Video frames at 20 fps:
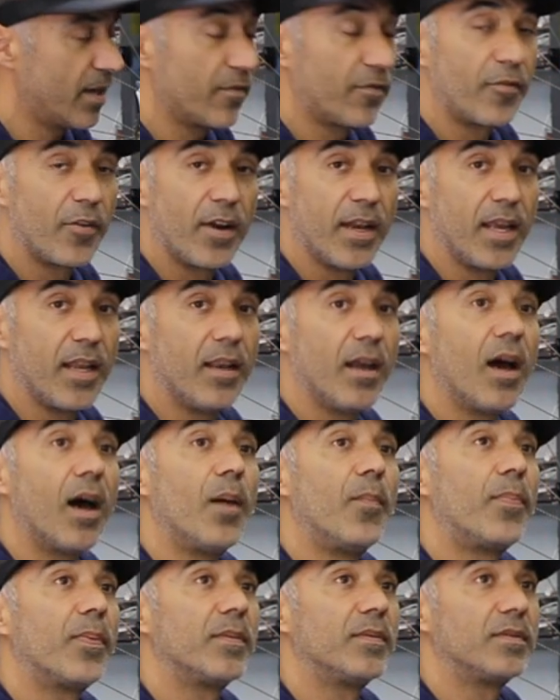that front end
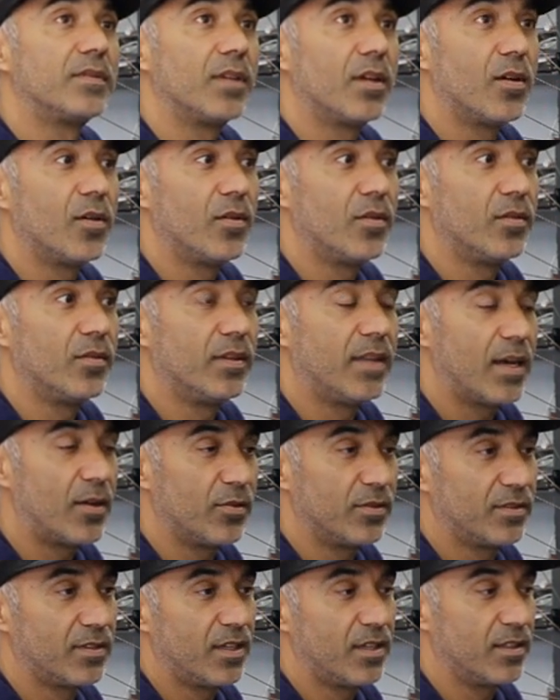up. So, and that
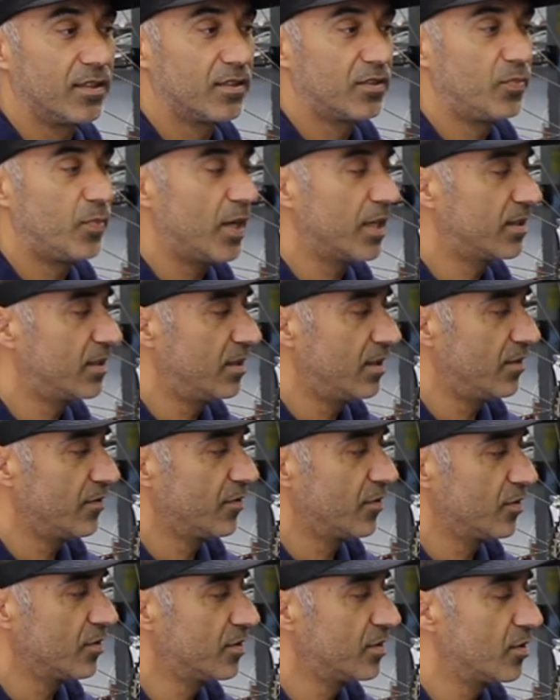was unexpected at
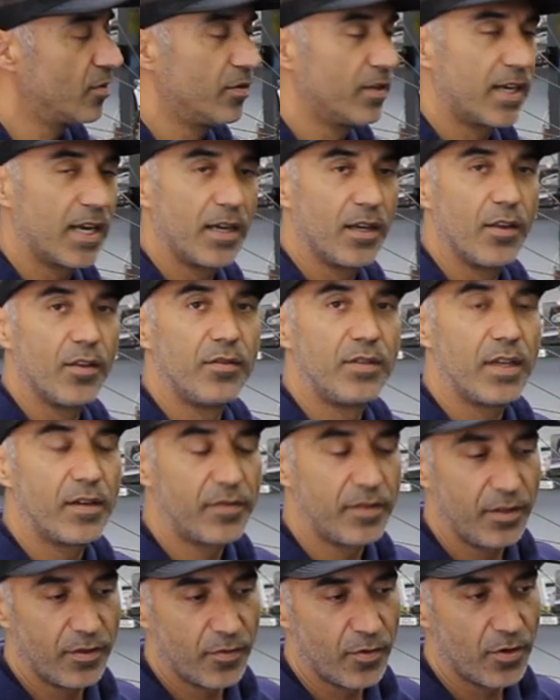first. So it kind of
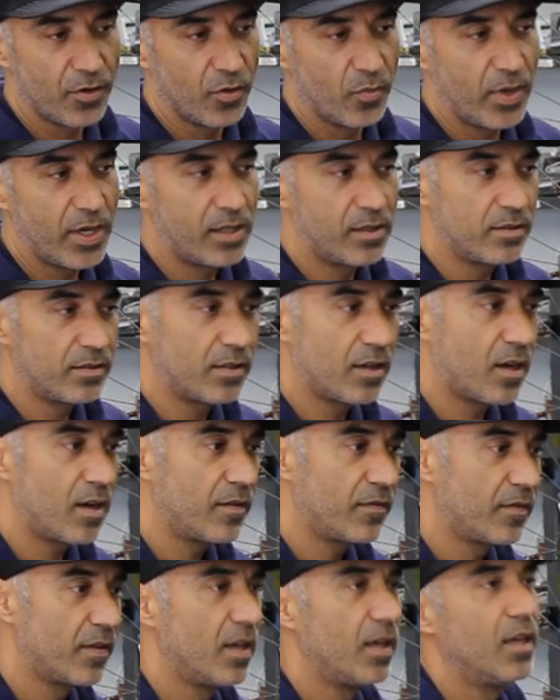definitely throw your balance
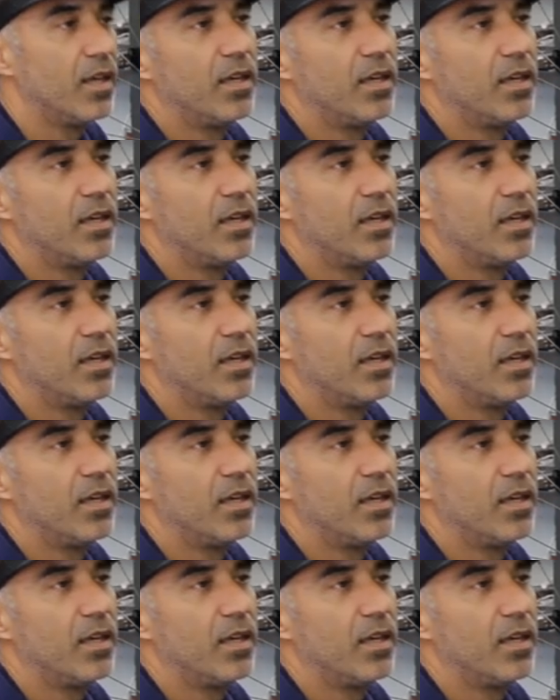off.